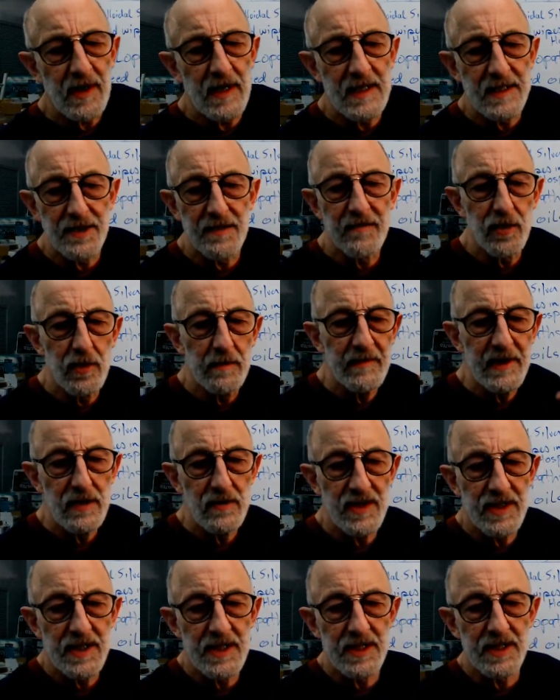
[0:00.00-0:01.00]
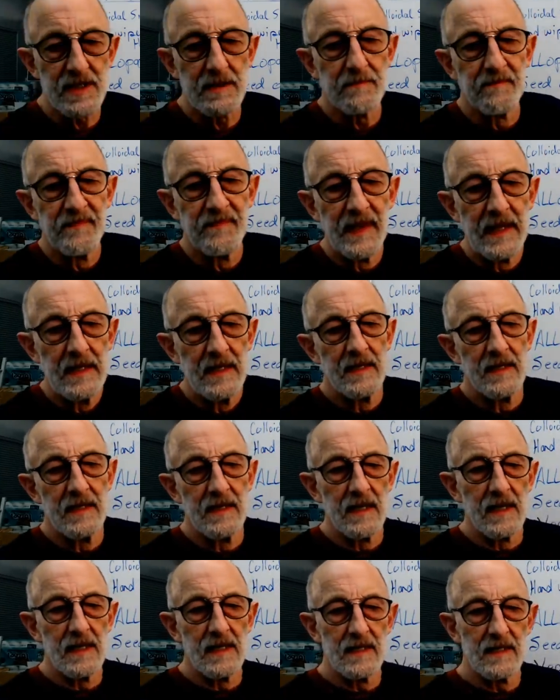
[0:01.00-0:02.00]
for immune system,
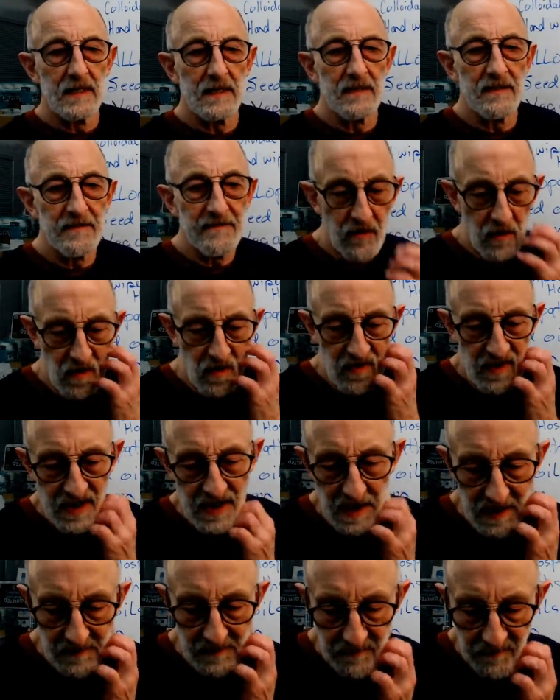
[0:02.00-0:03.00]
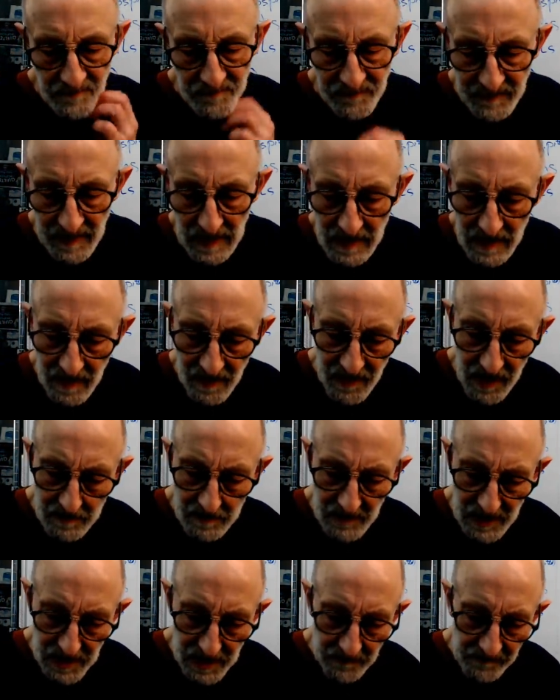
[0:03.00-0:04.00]
for the
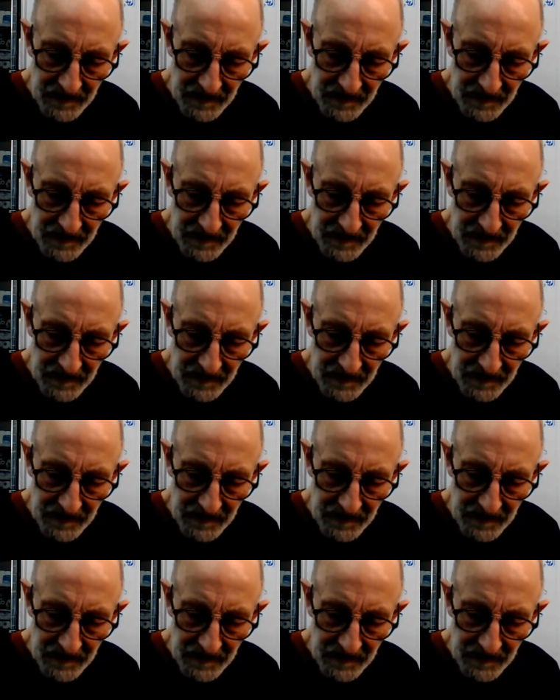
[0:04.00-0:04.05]
thymus.